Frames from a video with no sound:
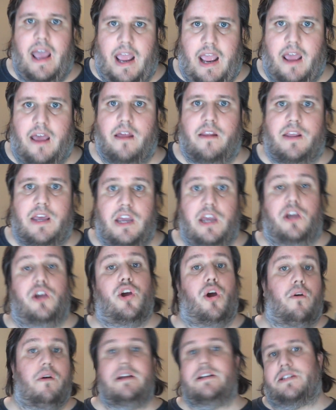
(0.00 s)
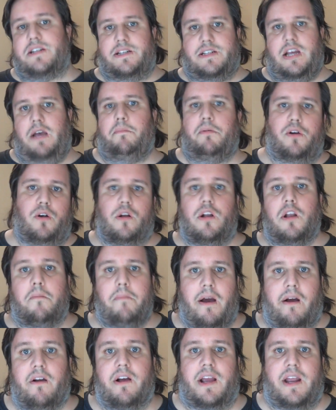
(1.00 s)
And the current typical
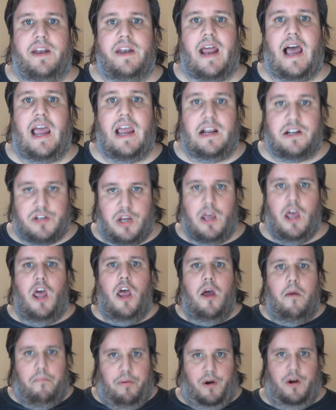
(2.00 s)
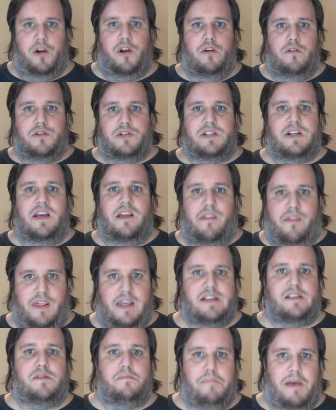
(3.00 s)
American diet produced
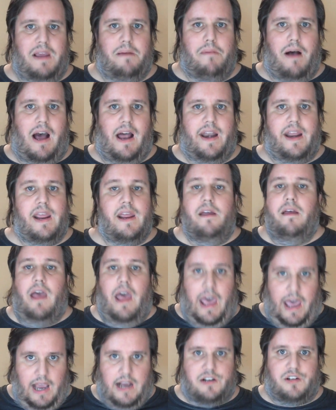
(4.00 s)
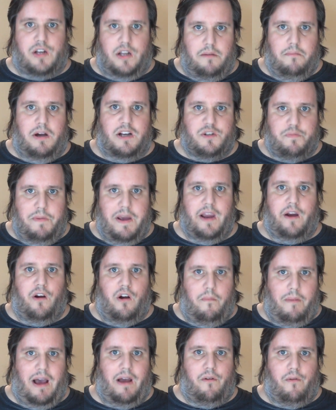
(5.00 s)
this big body, actually much
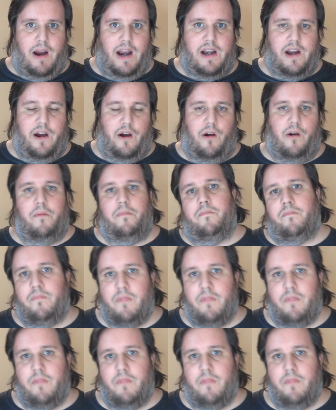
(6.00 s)
bigger, about right here.